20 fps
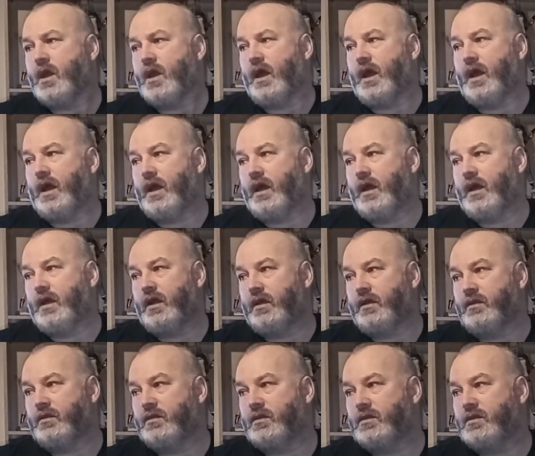
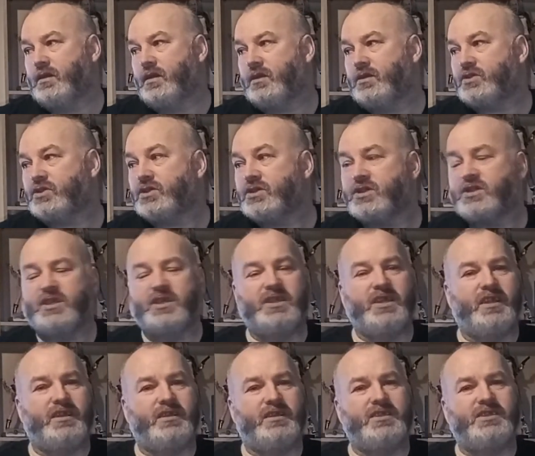and just
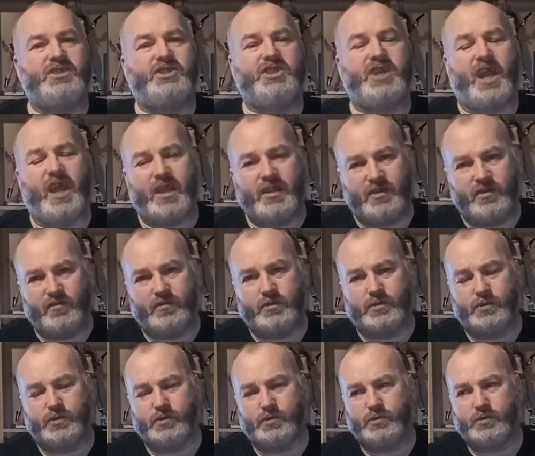the
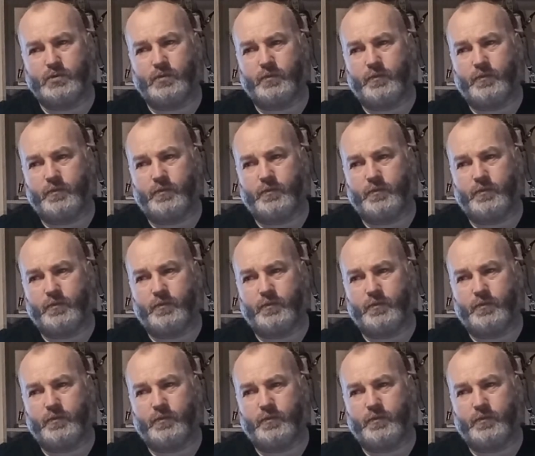general